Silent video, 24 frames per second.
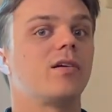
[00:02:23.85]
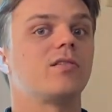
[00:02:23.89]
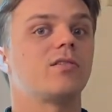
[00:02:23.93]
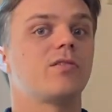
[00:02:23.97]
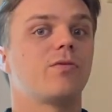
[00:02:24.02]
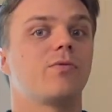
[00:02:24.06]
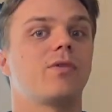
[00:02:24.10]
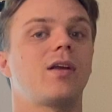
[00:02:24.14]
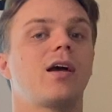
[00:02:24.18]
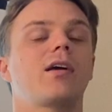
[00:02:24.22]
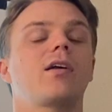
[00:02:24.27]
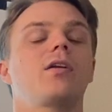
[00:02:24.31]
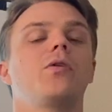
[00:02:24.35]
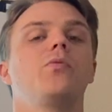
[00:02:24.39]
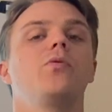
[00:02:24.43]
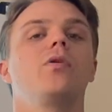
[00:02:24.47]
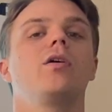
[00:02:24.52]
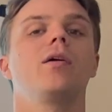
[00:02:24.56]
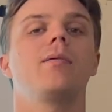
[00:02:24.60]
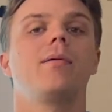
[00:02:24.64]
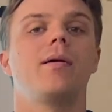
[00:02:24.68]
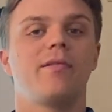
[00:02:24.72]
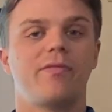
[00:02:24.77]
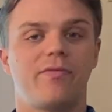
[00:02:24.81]
So we're not going to
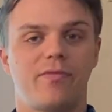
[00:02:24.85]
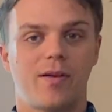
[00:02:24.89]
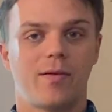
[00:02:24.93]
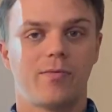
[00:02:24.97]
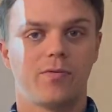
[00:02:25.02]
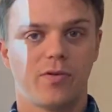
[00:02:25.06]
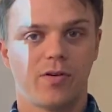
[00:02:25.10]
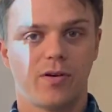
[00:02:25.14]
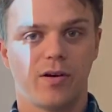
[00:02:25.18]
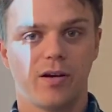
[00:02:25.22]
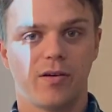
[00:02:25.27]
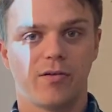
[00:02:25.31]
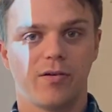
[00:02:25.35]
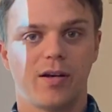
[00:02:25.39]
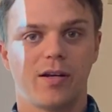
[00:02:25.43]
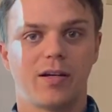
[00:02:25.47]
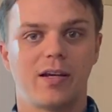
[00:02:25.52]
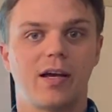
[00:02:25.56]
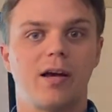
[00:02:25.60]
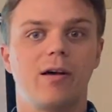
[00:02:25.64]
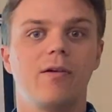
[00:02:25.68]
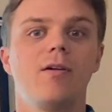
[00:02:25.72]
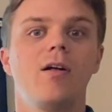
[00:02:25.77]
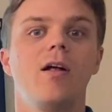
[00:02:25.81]
worry about February right
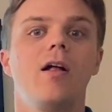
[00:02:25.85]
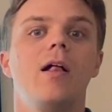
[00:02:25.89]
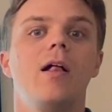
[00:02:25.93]
now.